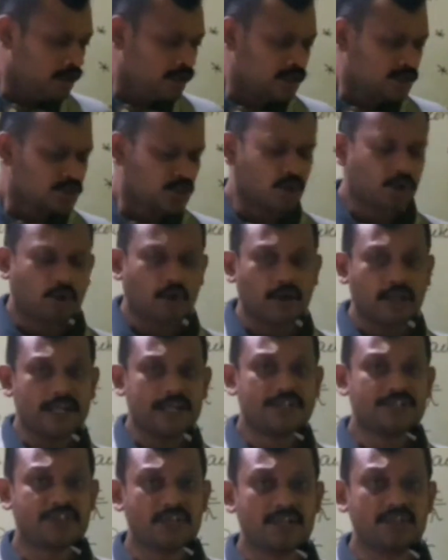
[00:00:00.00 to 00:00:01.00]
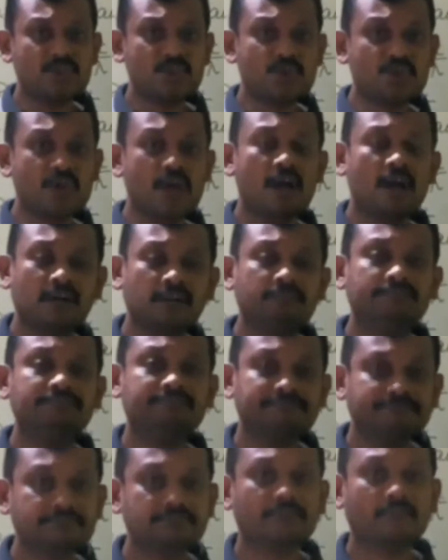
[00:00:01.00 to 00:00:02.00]
So collisions,
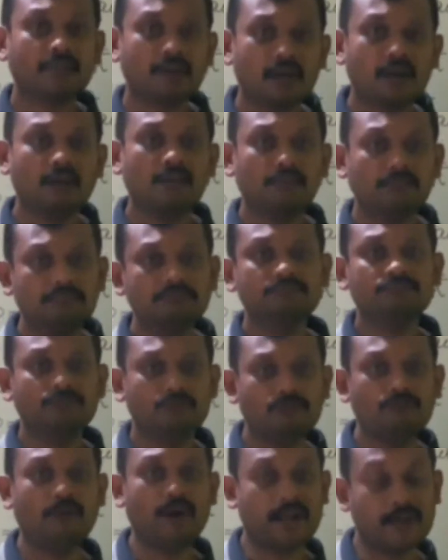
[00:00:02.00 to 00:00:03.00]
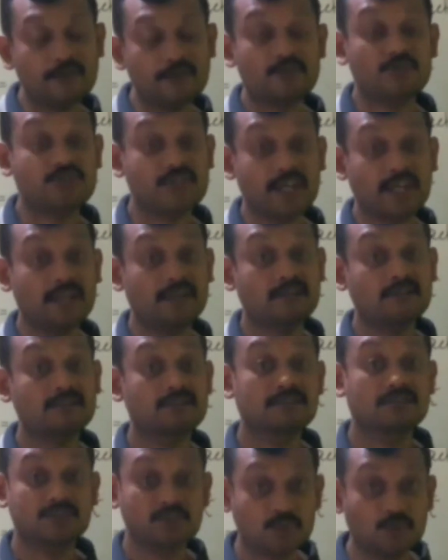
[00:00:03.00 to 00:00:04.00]
what I have to say?
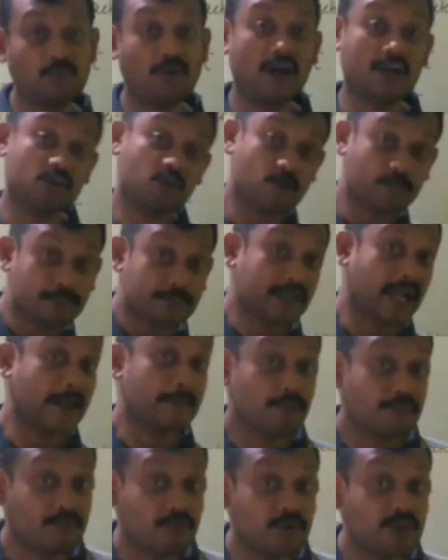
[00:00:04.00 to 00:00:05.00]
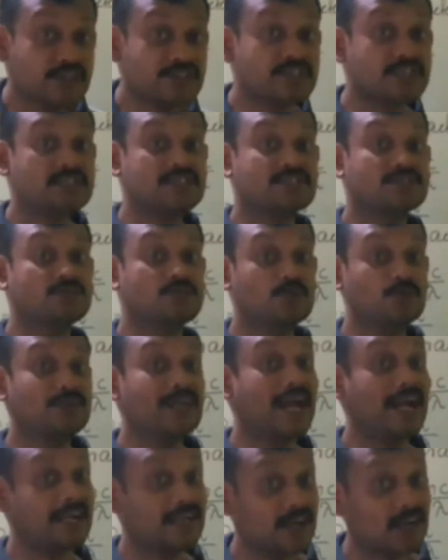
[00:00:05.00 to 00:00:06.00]
So what type of collisions do
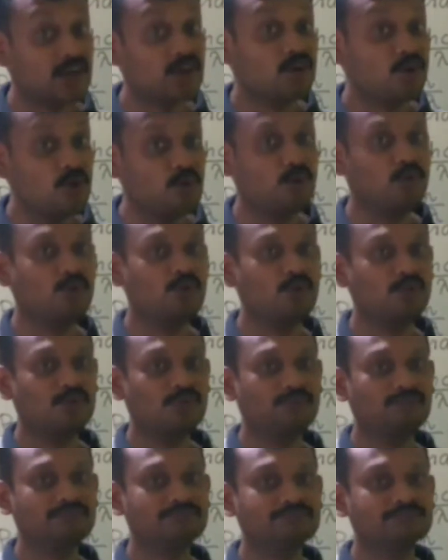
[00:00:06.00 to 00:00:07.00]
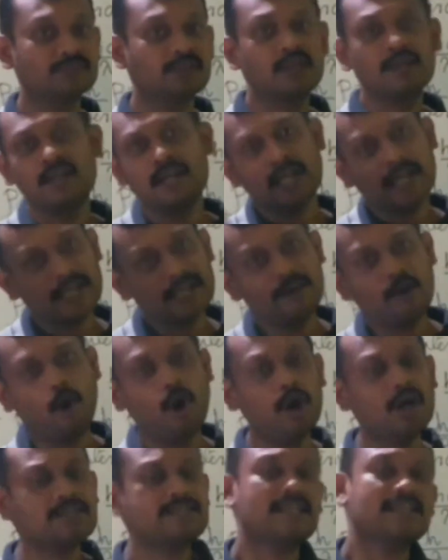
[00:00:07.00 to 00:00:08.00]
they undergo? In
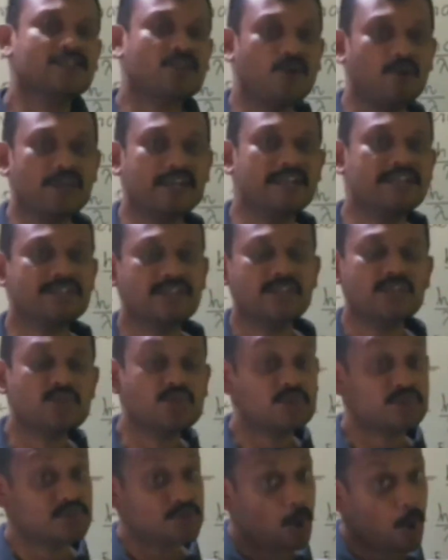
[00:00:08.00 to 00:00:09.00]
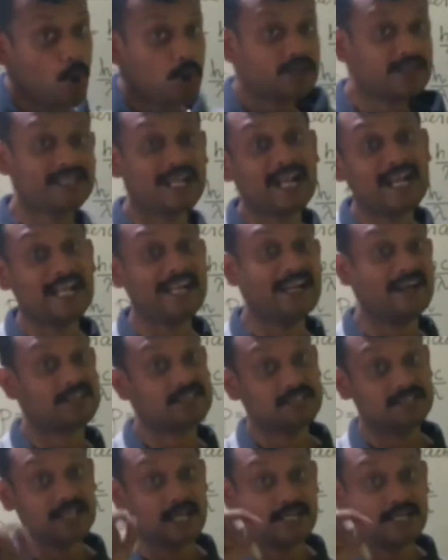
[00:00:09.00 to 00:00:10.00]
all such collisions, total
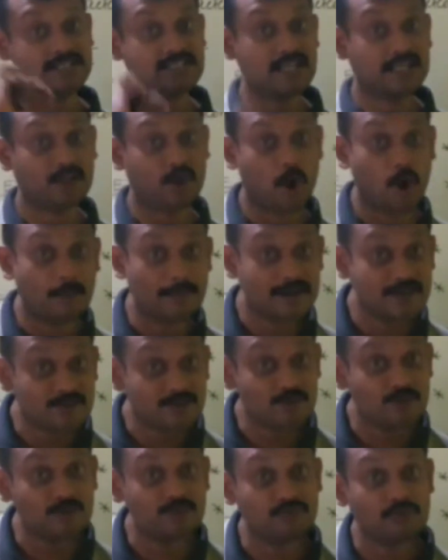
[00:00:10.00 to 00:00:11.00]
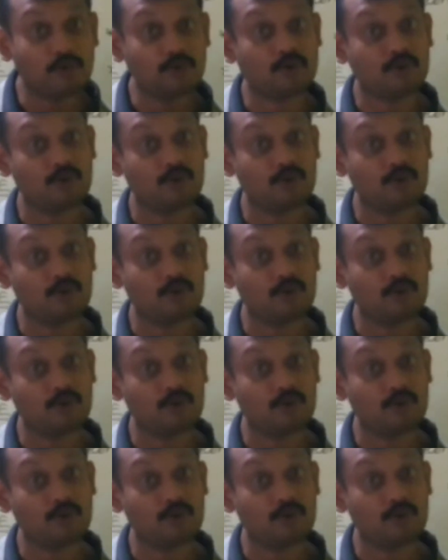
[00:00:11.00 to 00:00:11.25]
energy, that is a common rule for